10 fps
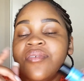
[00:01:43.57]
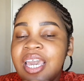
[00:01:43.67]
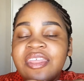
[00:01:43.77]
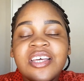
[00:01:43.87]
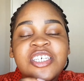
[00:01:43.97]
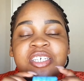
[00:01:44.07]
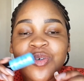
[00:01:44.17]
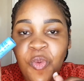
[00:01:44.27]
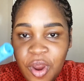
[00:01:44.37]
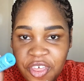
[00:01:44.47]
This is
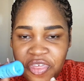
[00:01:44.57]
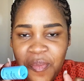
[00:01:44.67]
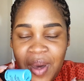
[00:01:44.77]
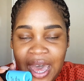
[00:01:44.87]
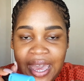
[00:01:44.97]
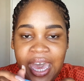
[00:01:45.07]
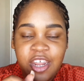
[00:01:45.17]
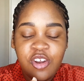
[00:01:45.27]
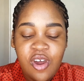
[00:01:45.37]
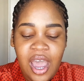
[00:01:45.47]
worth the buy. I
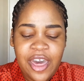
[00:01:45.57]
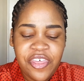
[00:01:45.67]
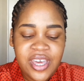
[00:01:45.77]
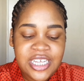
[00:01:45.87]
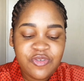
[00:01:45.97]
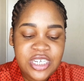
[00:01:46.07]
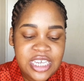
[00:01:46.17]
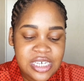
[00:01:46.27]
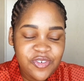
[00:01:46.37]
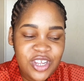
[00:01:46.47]
don't know, I think it
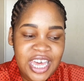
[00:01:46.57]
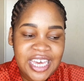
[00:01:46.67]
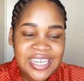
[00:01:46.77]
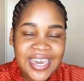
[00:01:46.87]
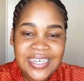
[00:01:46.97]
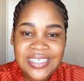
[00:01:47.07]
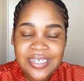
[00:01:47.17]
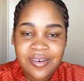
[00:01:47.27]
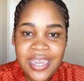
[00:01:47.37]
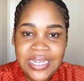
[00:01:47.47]
retails for like
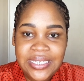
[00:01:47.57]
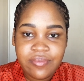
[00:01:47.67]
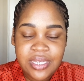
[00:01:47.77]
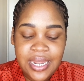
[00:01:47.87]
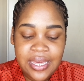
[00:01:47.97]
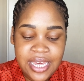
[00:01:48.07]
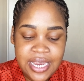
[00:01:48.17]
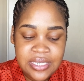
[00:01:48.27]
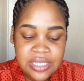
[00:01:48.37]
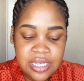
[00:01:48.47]
90 rand, something like
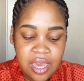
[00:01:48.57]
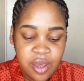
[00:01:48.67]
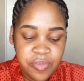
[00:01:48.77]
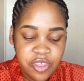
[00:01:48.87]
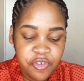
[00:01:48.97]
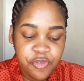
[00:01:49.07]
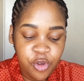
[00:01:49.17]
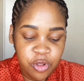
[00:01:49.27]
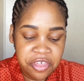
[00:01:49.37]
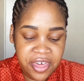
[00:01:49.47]
that, the
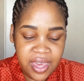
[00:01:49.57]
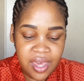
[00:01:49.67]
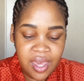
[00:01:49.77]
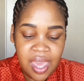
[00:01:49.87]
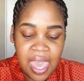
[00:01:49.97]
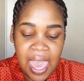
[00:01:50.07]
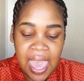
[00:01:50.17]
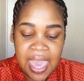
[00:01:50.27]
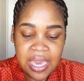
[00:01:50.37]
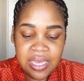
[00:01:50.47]
full thing.
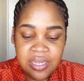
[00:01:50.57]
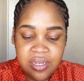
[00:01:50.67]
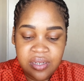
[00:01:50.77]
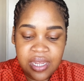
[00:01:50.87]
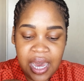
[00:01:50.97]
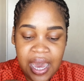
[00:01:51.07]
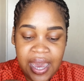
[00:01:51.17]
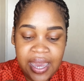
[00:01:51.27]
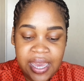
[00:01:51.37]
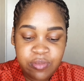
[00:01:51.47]
And
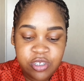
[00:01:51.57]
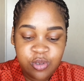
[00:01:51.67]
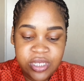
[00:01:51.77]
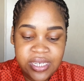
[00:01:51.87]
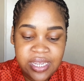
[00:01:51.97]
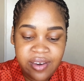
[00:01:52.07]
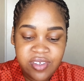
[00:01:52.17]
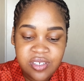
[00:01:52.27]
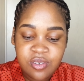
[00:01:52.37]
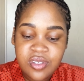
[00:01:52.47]
I absolutely love
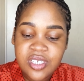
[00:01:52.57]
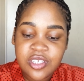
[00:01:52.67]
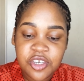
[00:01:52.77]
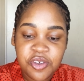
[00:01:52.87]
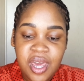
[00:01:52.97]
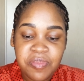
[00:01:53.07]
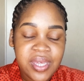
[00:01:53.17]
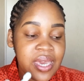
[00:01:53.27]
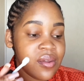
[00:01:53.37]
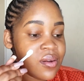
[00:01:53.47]
this. Oh, this is cute
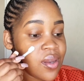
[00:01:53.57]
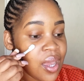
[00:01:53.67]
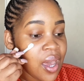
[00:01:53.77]
applicator.